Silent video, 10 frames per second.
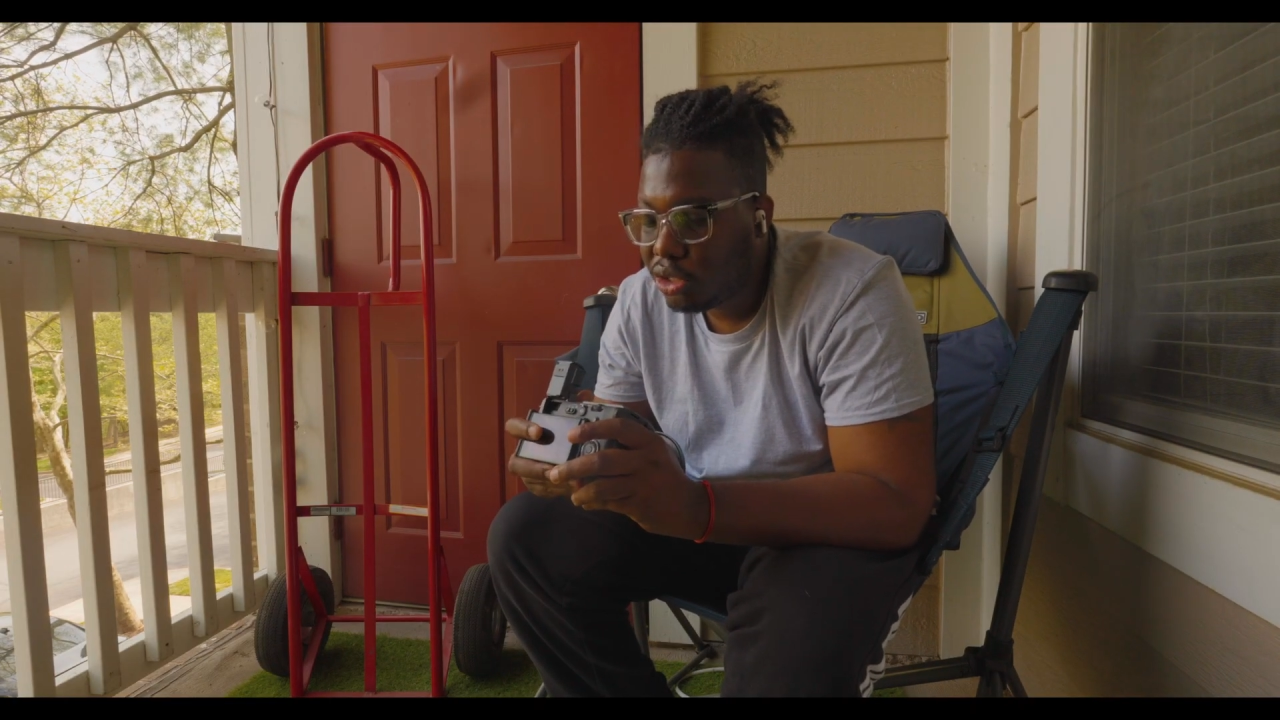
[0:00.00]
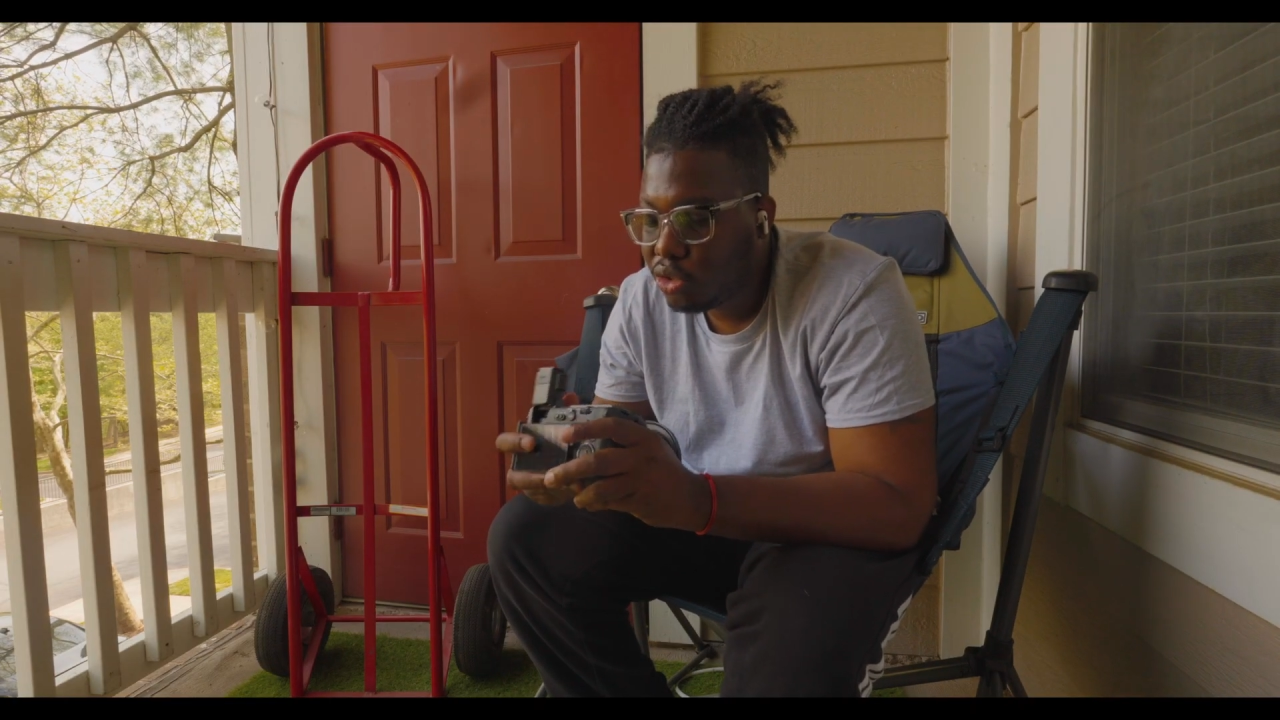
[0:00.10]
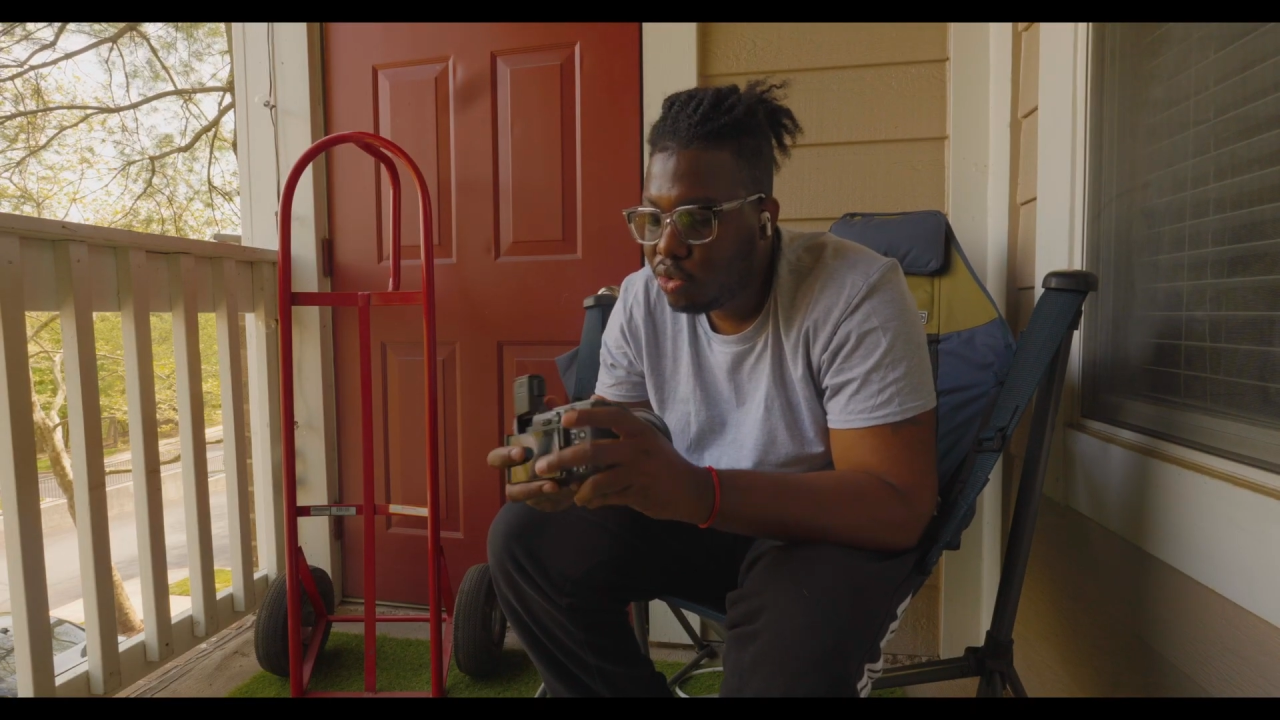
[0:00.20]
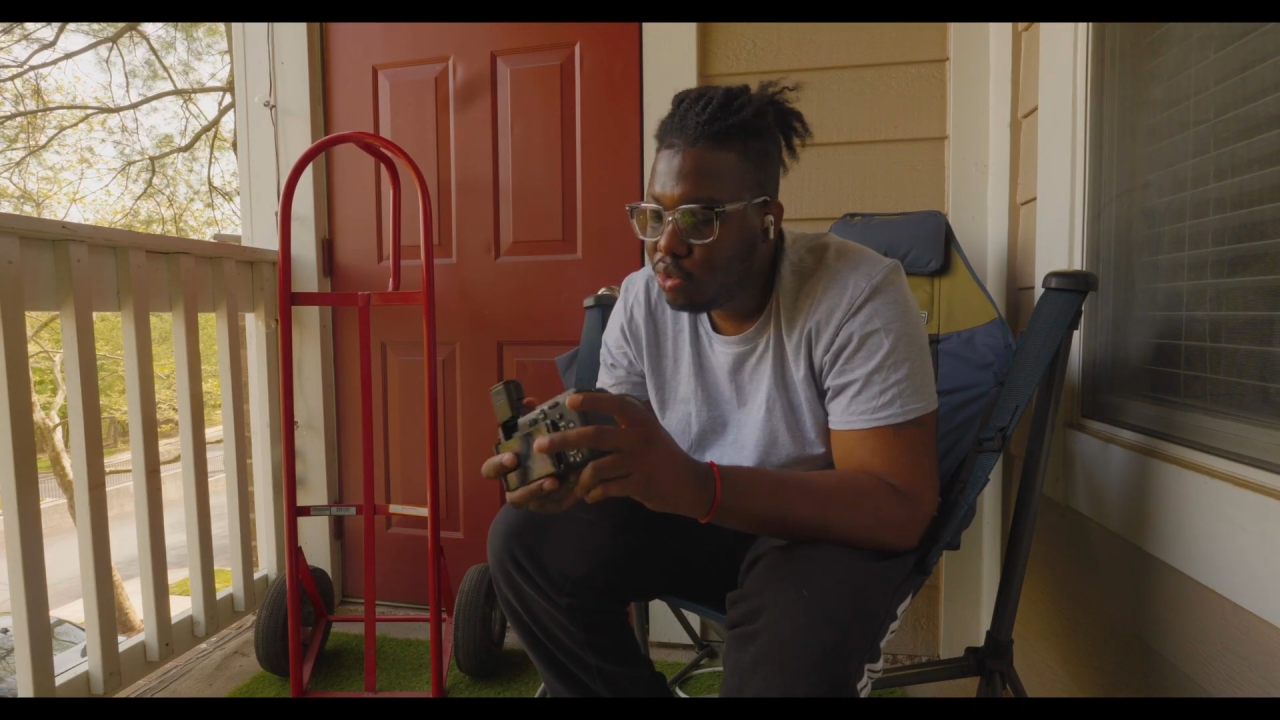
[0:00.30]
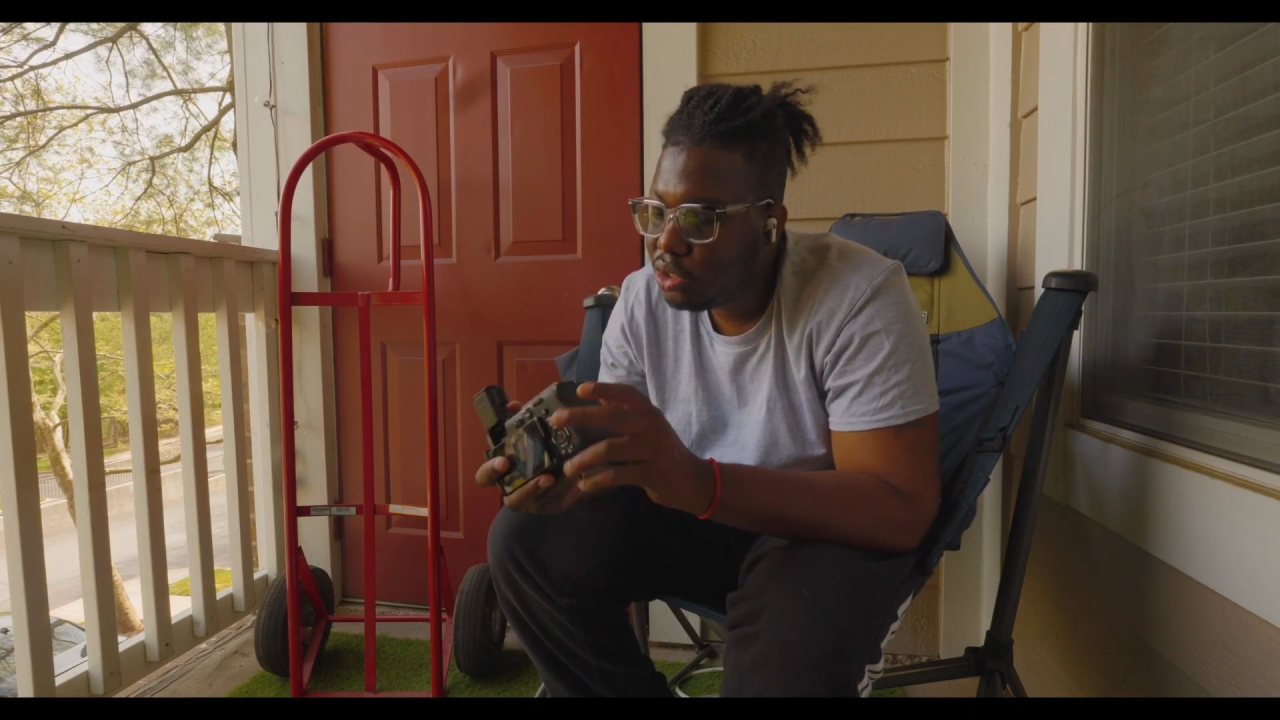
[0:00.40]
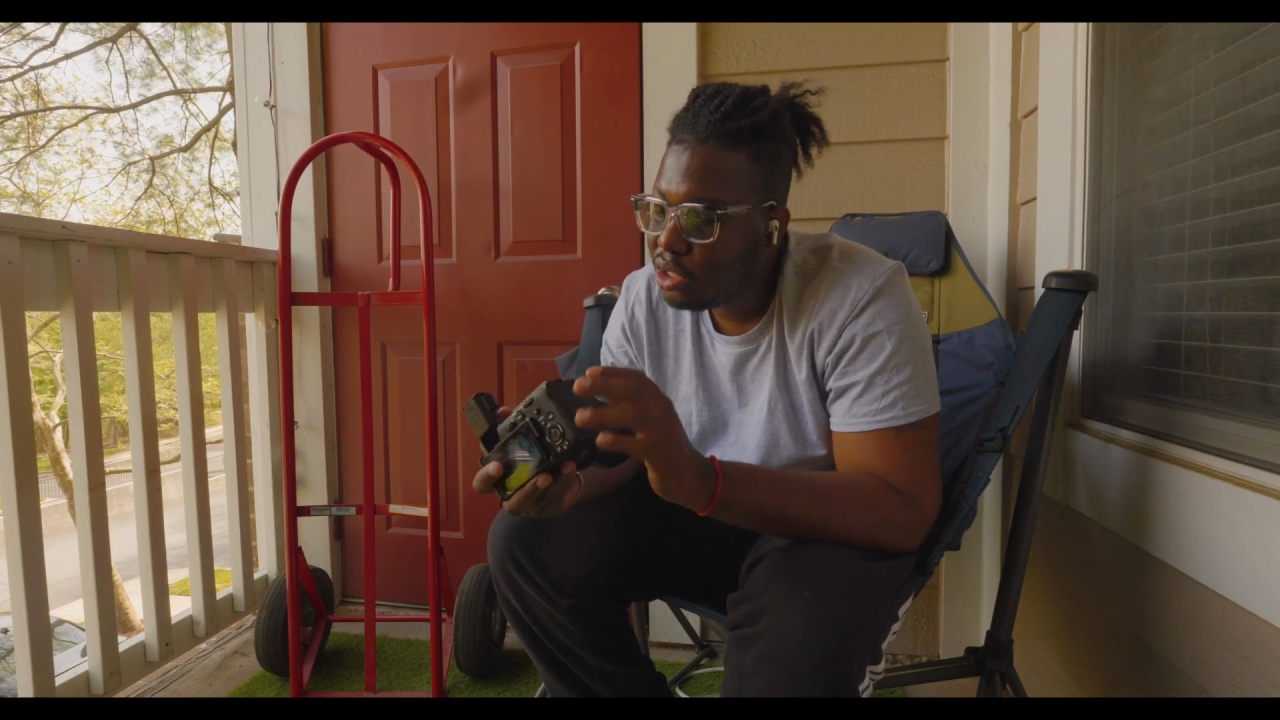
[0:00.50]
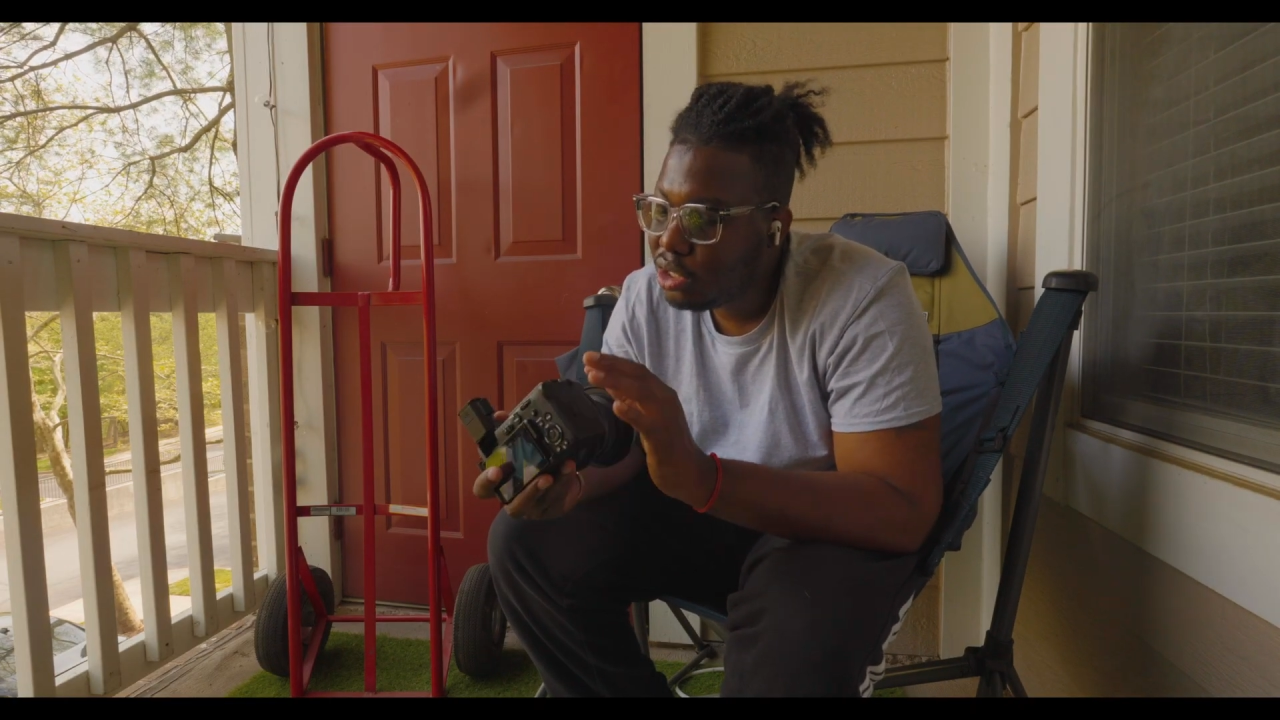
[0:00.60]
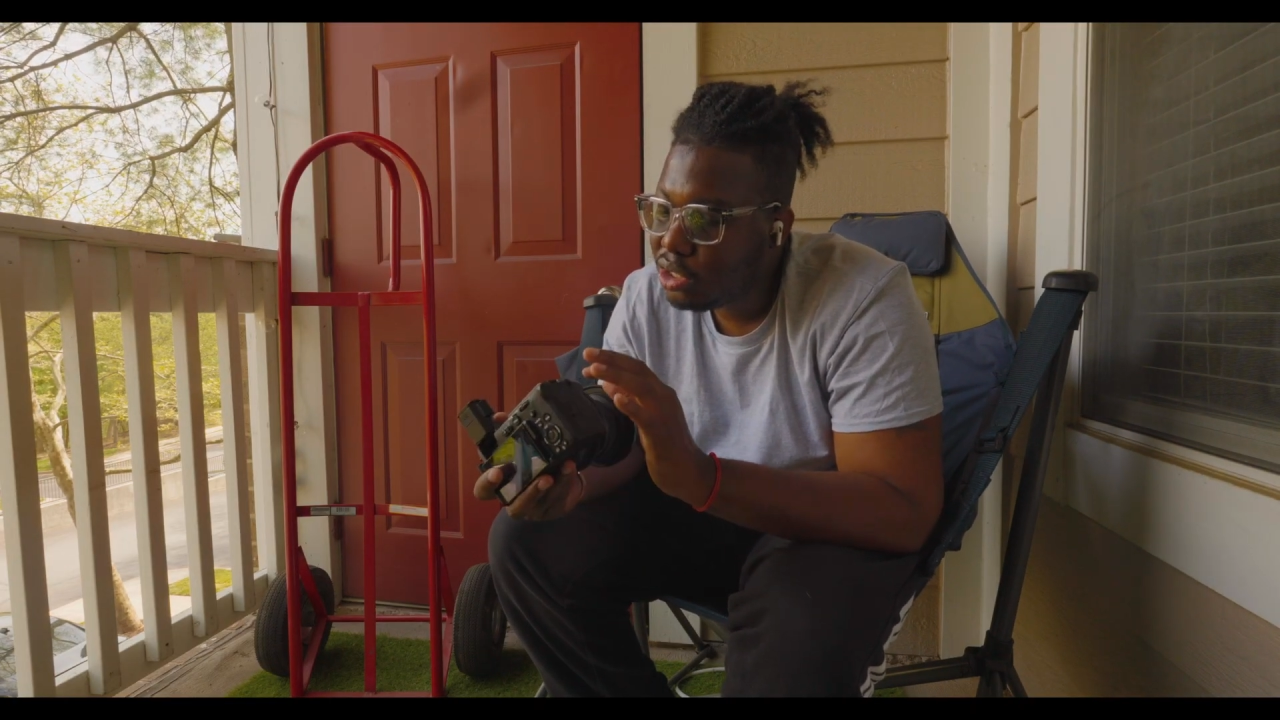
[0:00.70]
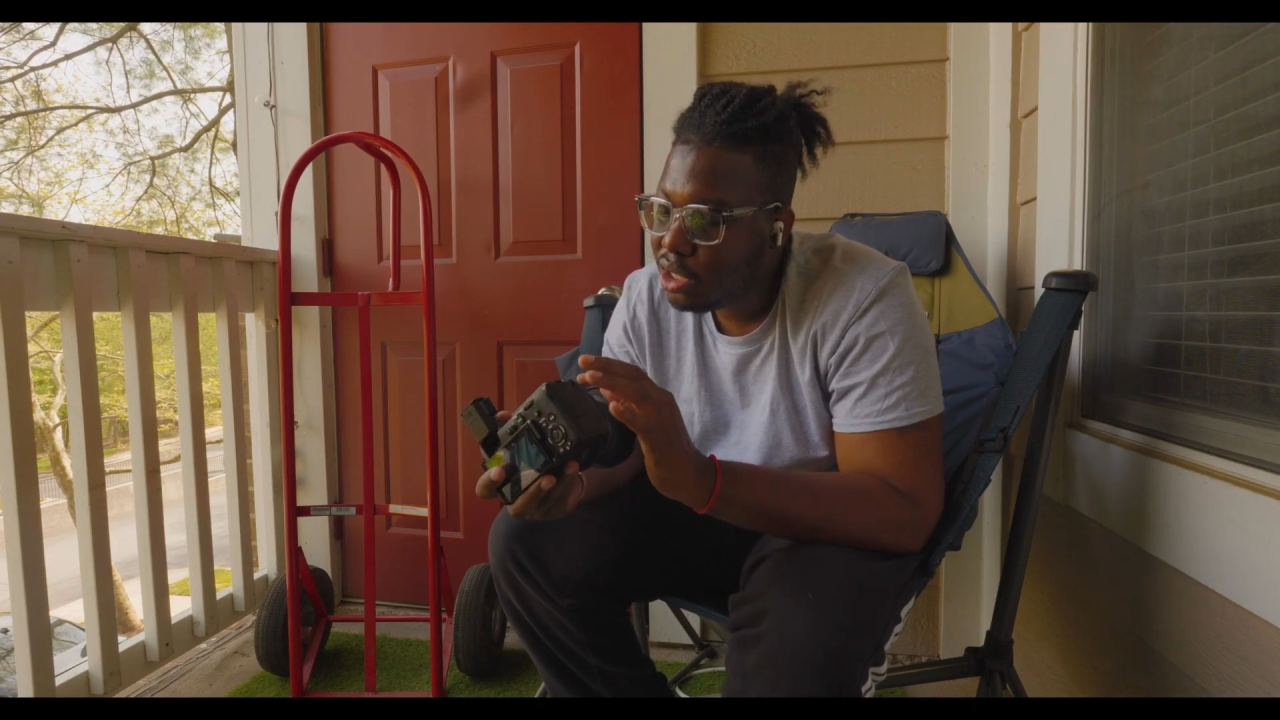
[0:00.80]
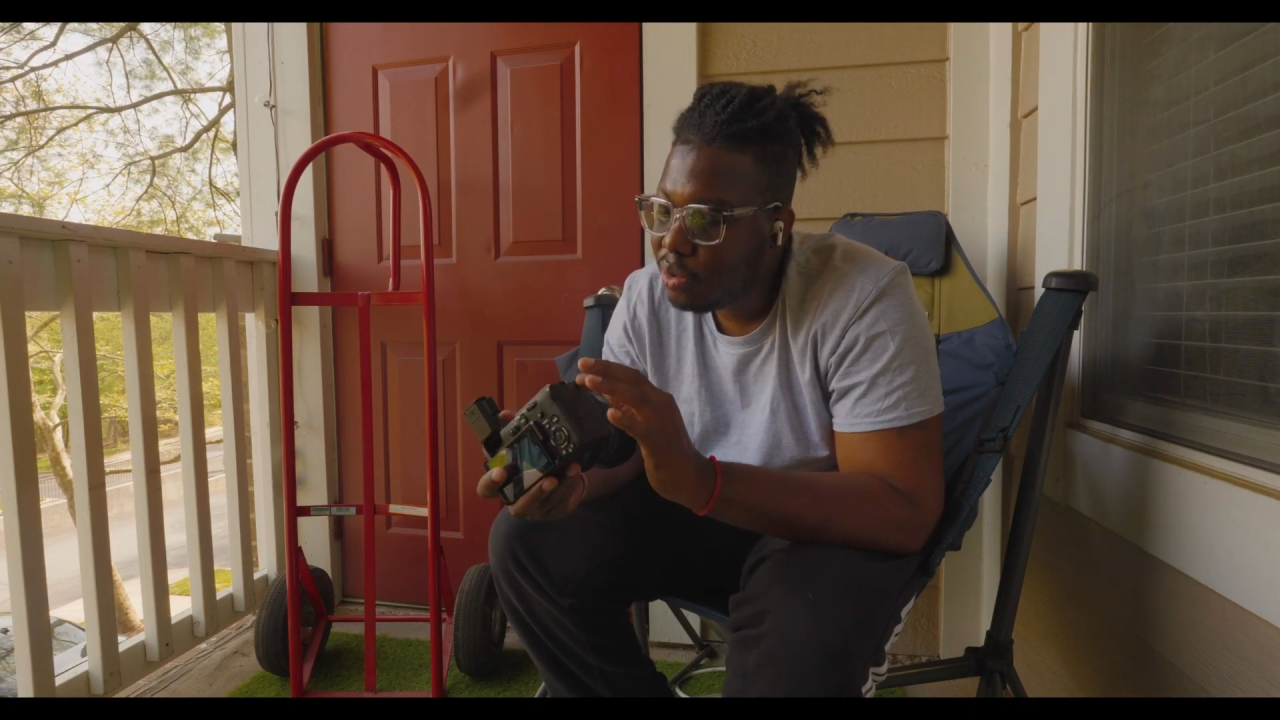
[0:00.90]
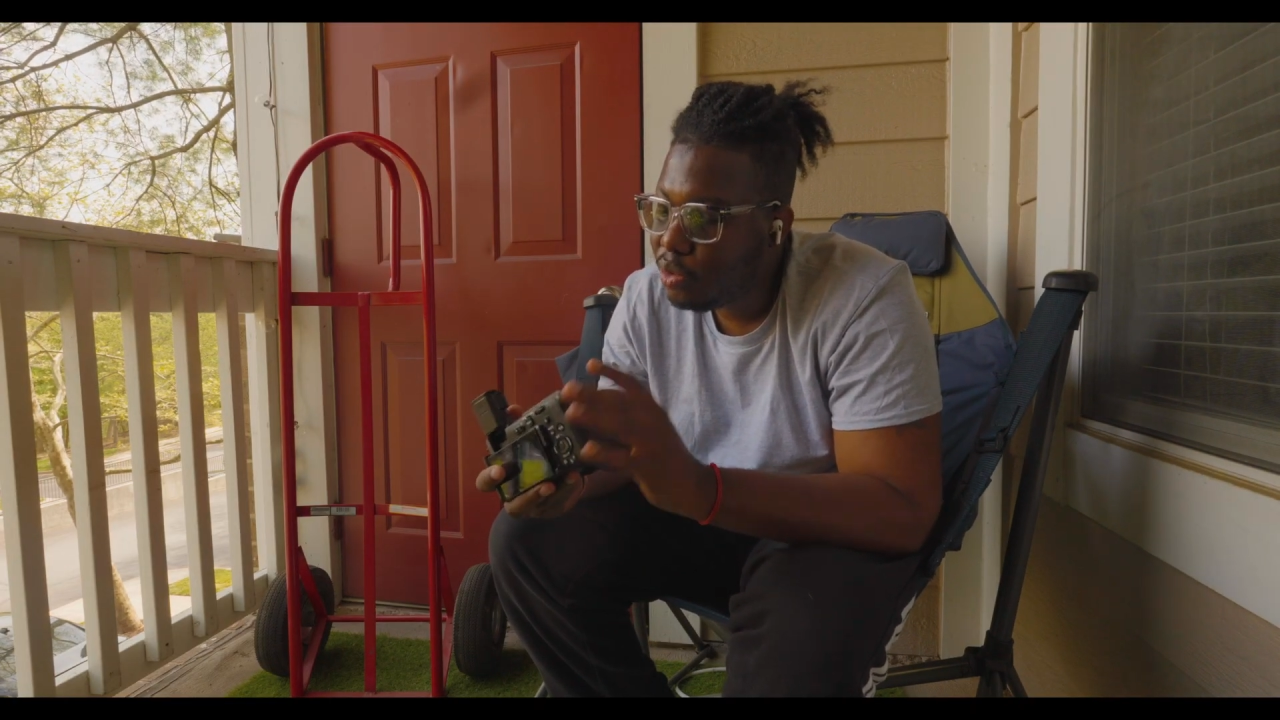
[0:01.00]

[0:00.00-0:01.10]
screws on the top,